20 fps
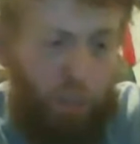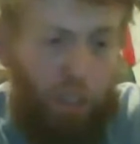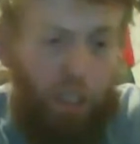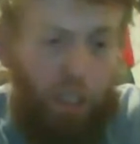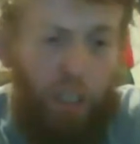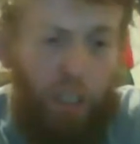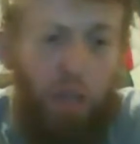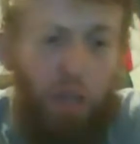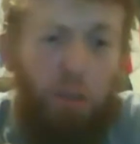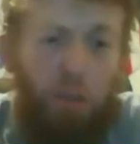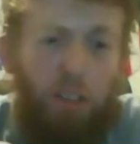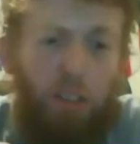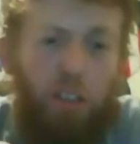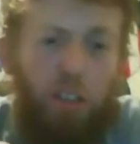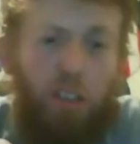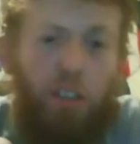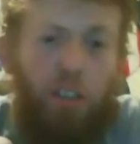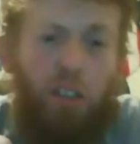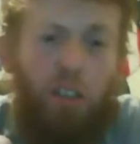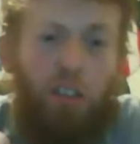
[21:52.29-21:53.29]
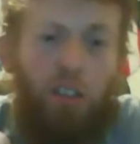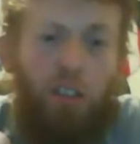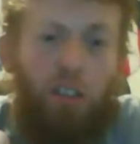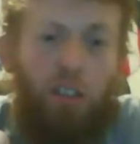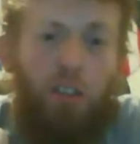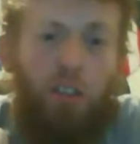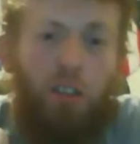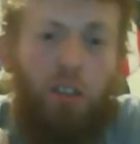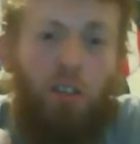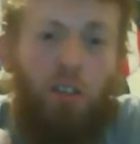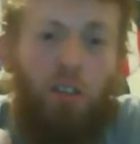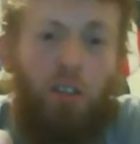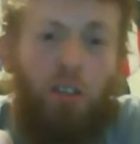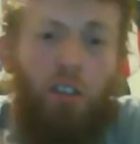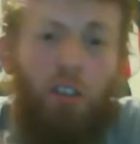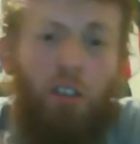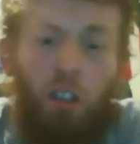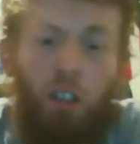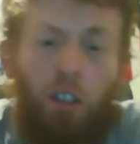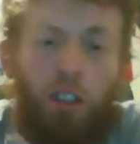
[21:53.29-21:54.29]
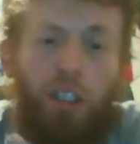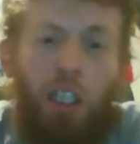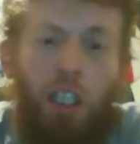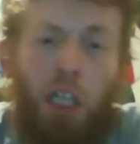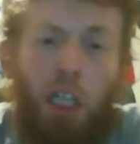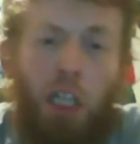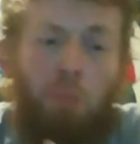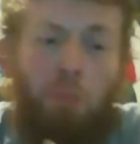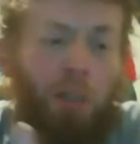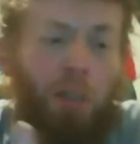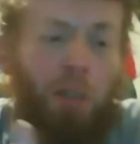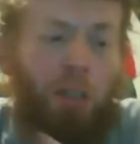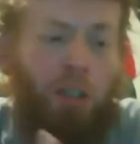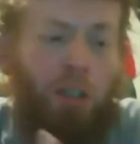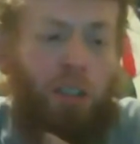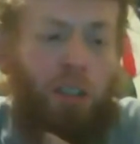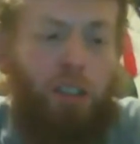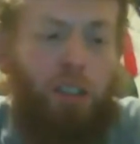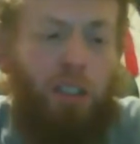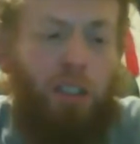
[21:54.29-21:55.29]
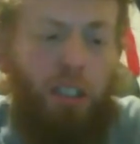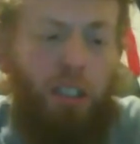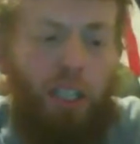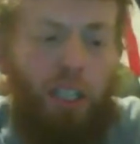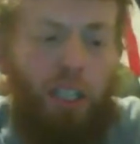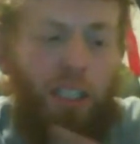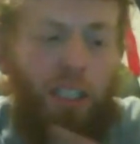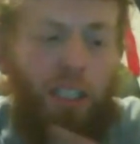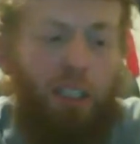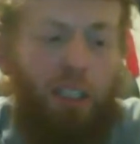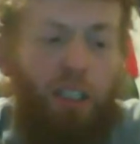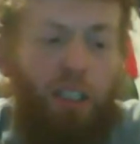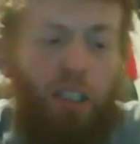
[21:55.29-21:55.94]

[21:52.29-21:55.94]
it was so cheap because they added